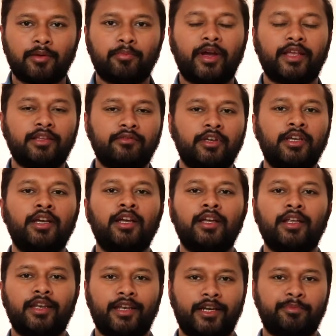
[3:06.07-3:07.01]
By the way,
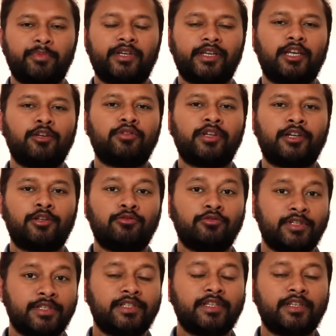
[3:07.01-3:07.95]
let me tell you that
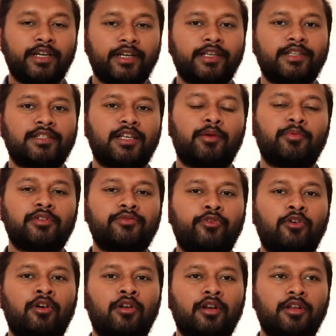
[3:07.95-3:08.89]
UGC net exam is
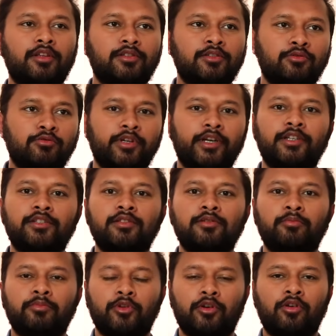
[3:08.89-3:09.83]
for students
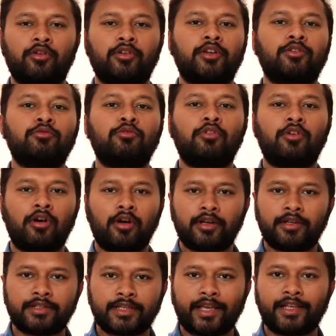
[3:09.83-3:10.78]
belonging to
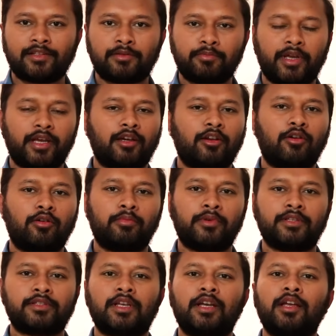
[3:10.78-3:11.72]
non-science background
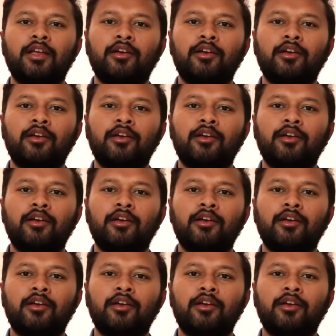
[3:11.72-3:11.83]
means